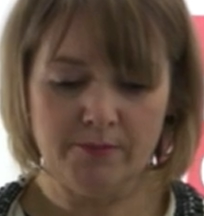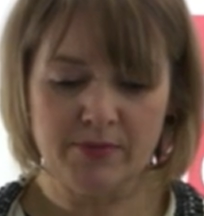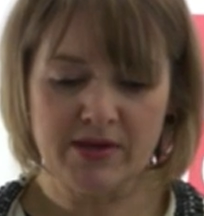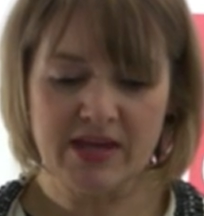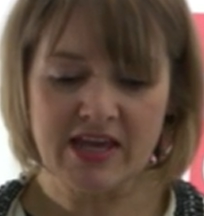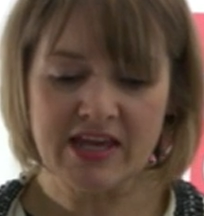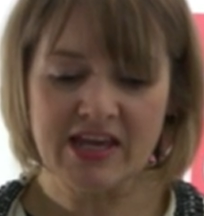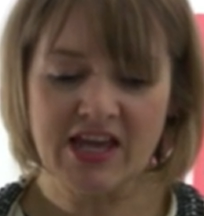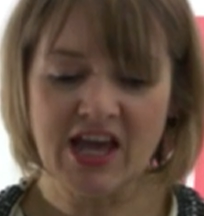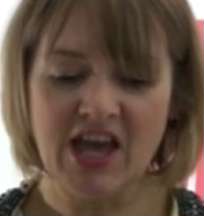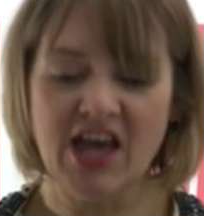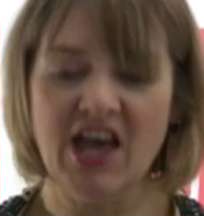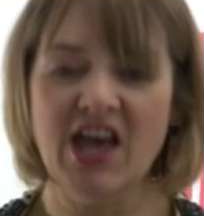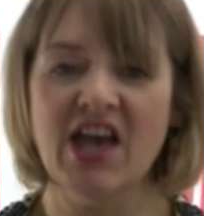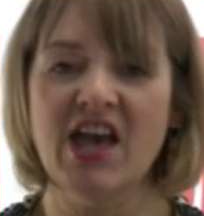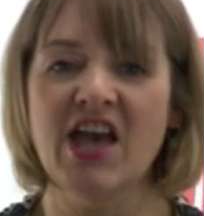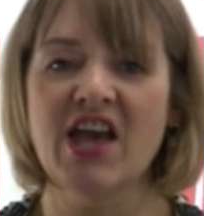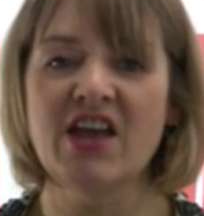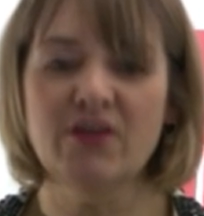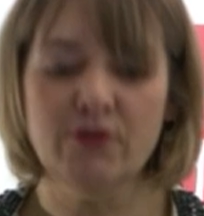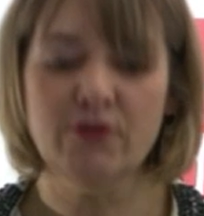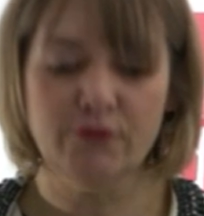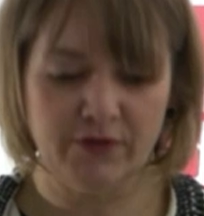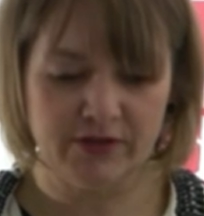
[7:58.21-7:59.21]
being
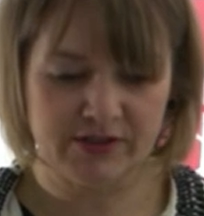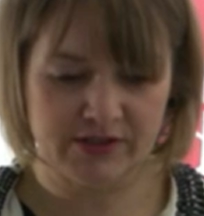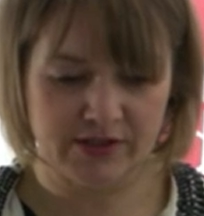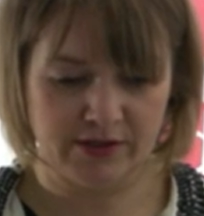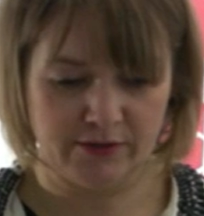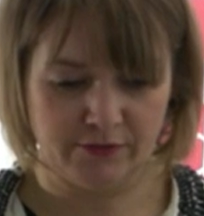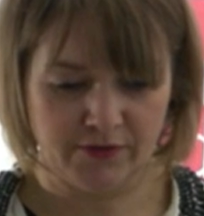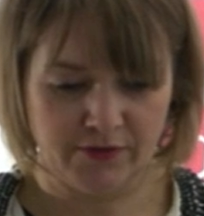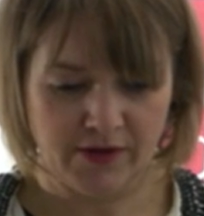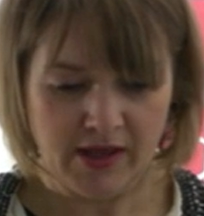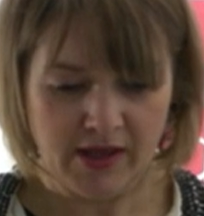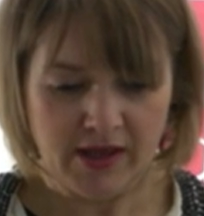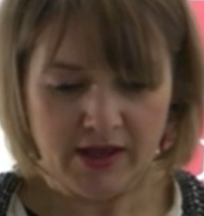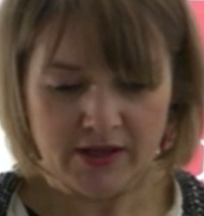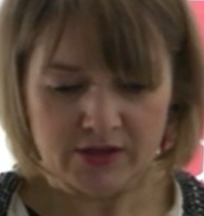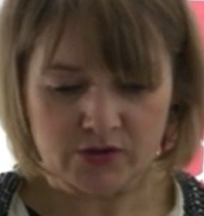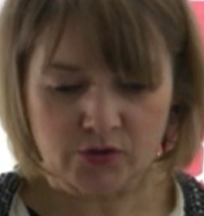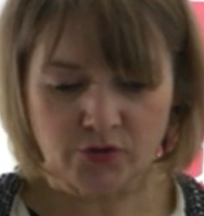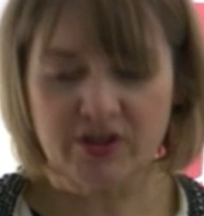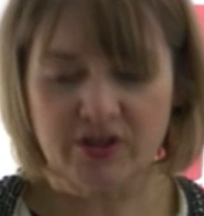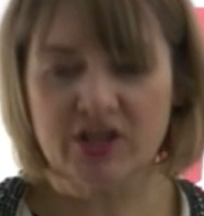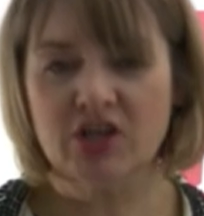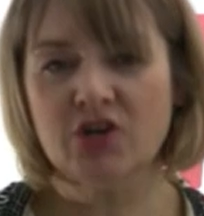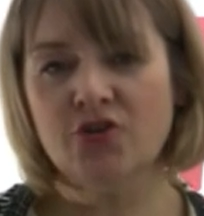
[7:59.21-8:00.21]
innovative.
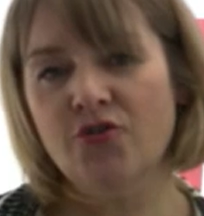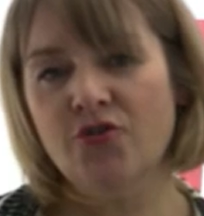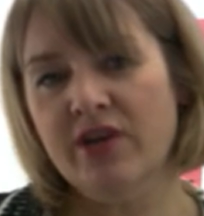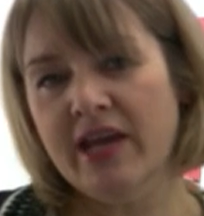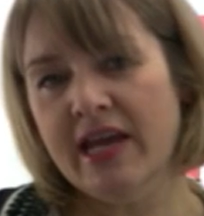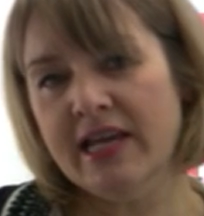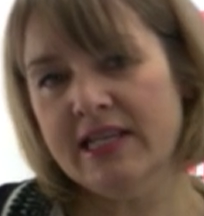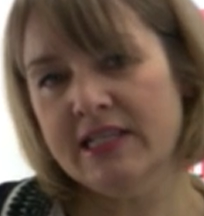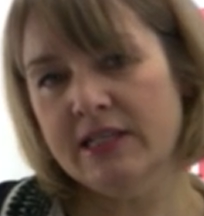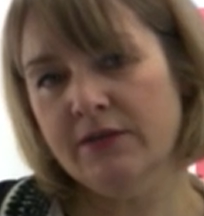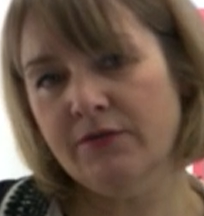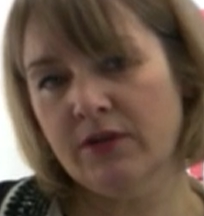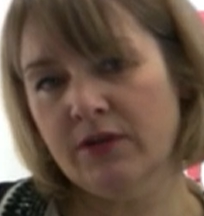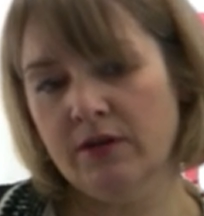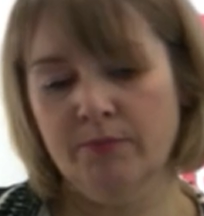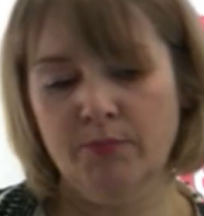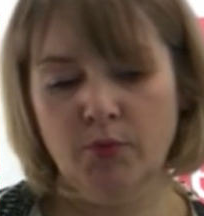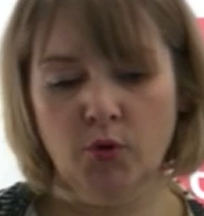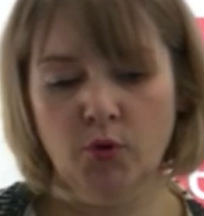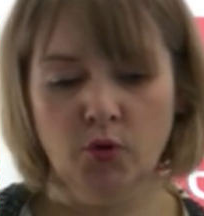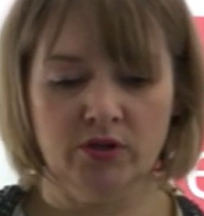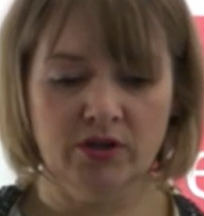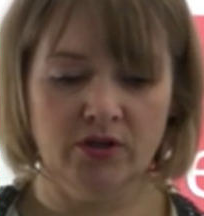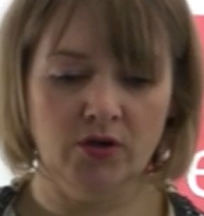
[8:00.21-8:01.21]
So the creative
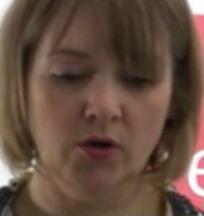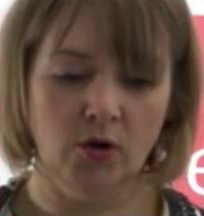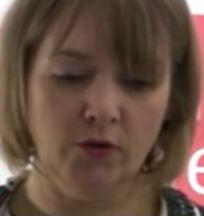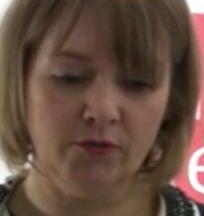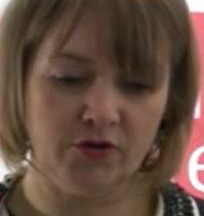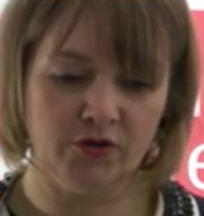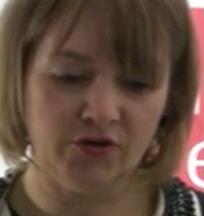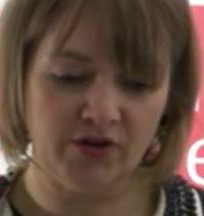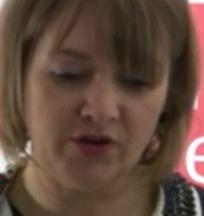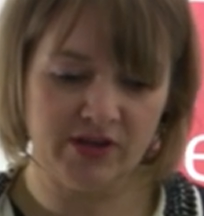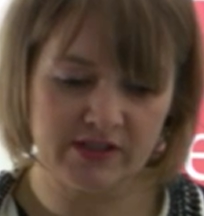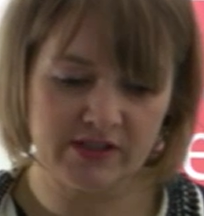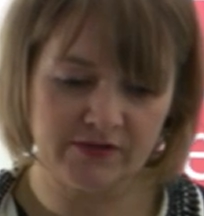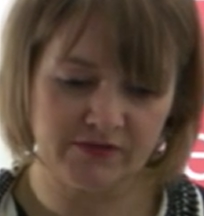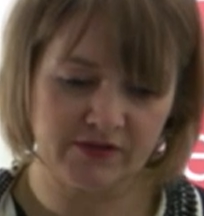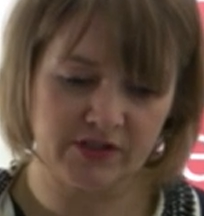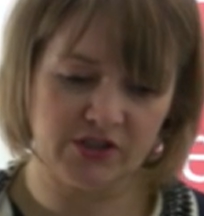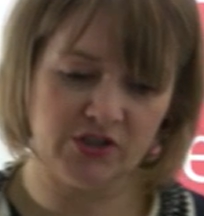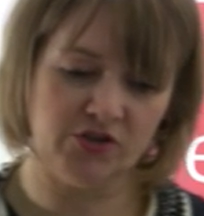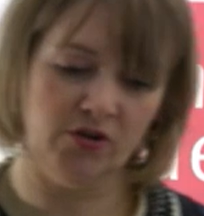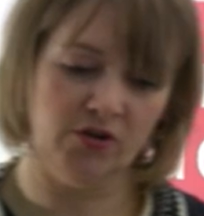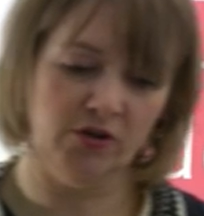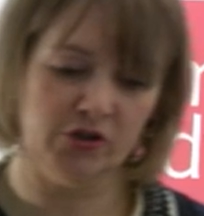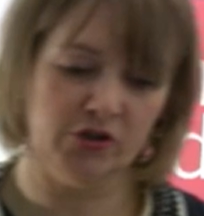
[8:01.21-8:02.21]
component of creative
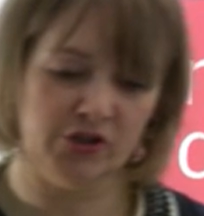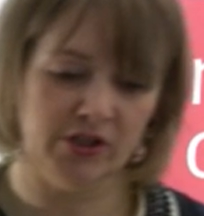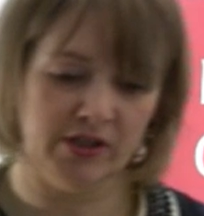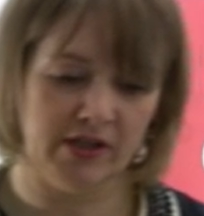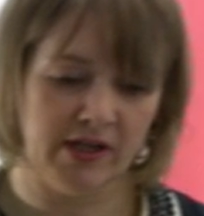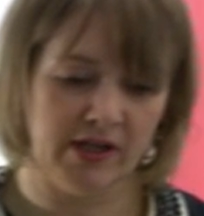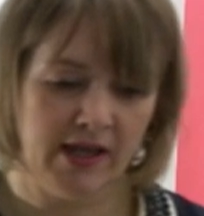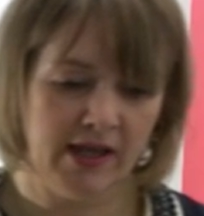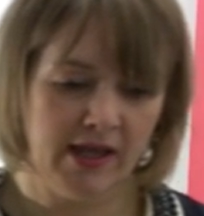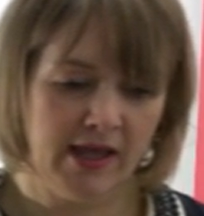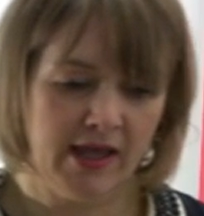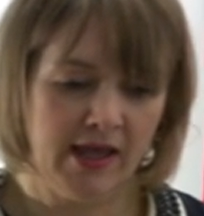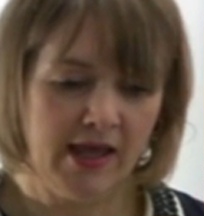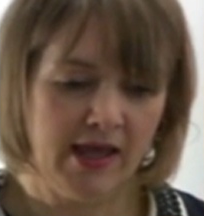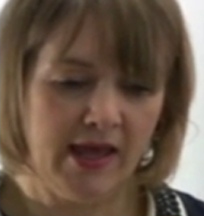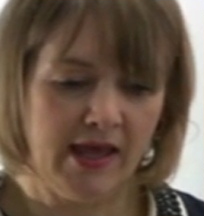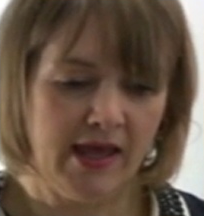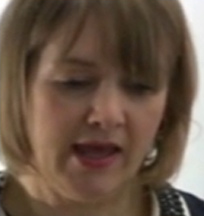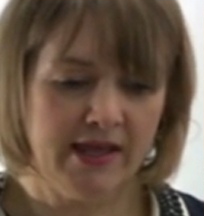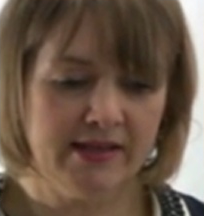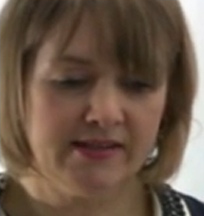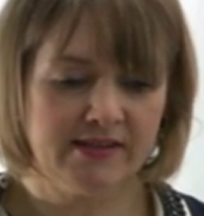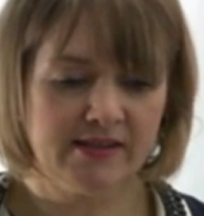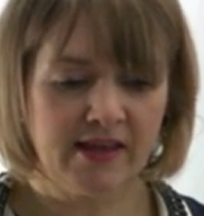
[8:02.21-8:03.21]
destruction
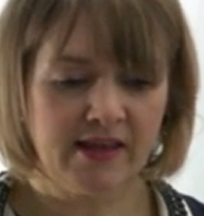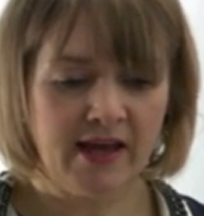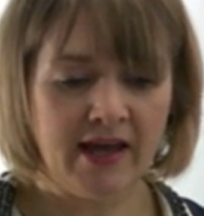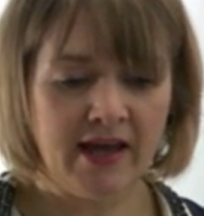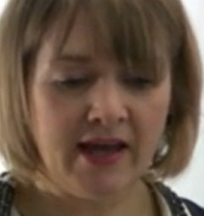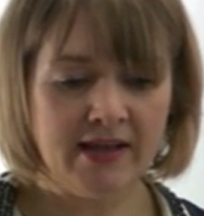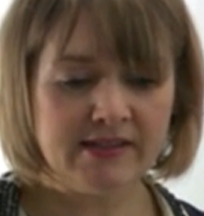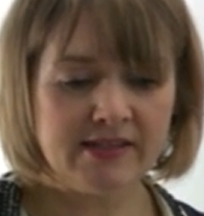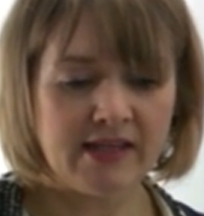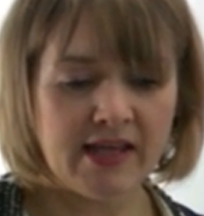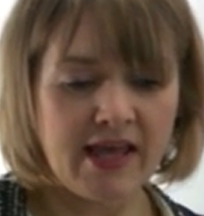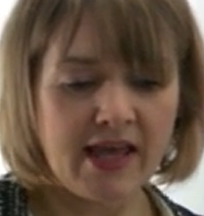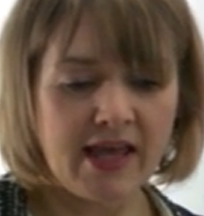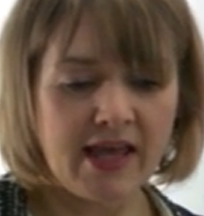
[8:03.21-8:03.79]
is that